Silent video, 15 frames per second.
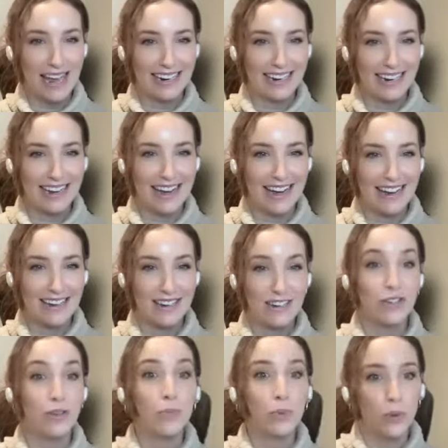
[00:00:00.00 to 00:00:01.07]
been
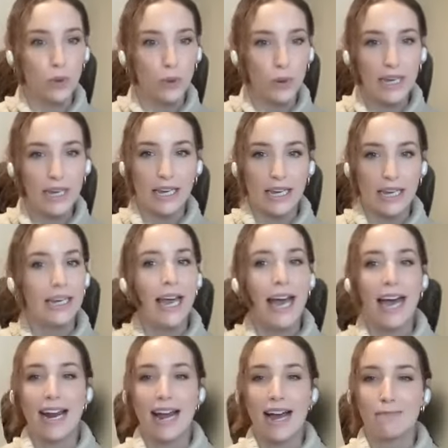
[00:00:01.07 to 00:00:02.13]
deploying
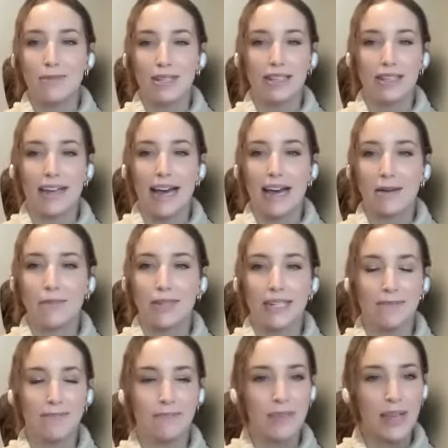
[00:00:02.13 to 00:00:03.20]
EdApp to the labs,
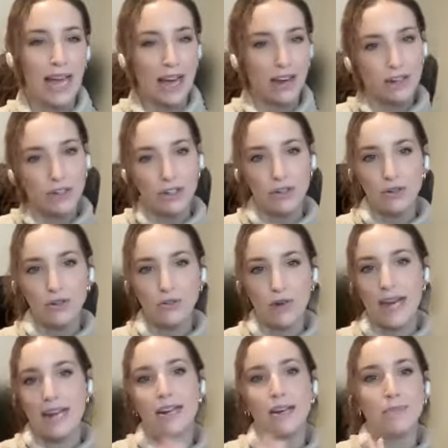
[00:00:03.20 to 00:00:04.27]
and how did
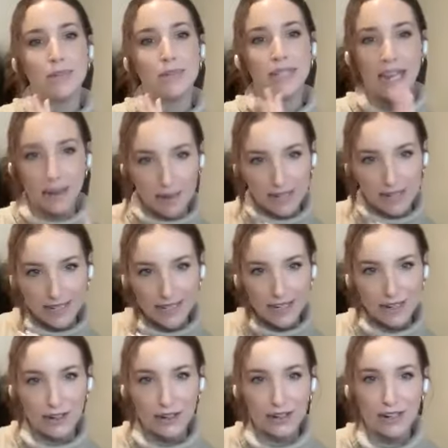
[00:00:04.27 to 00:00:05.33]
you end up
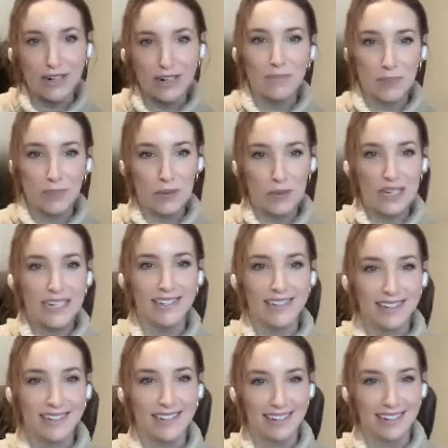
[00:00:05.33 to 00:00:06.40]
segmenting your
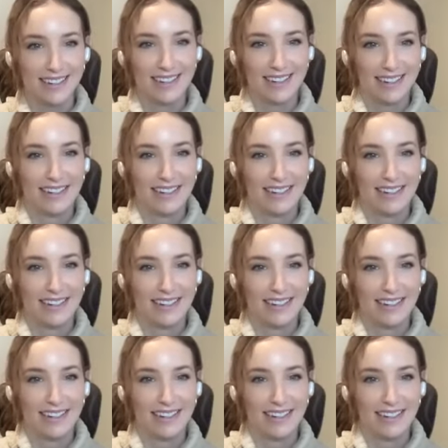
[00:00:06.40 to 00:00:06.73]
employees?